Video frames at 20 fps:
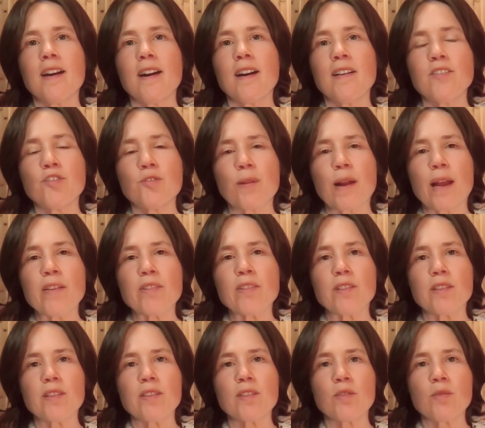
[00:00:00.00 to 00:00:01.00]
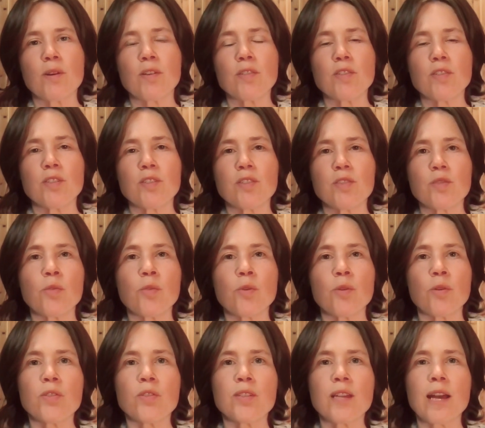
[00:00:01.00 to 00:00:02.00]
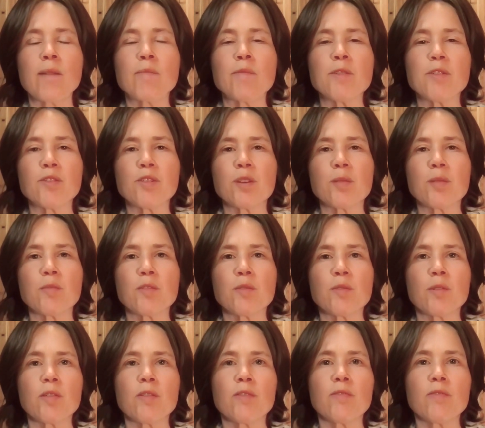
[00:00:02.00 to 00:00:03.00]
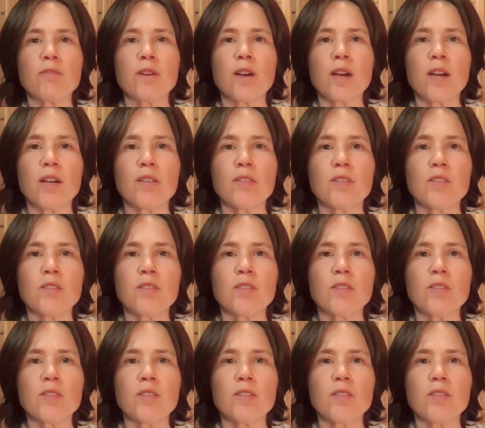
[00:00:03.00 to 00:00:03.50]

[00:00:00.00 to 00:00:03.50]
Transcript: address these questions or establish some sort of uh,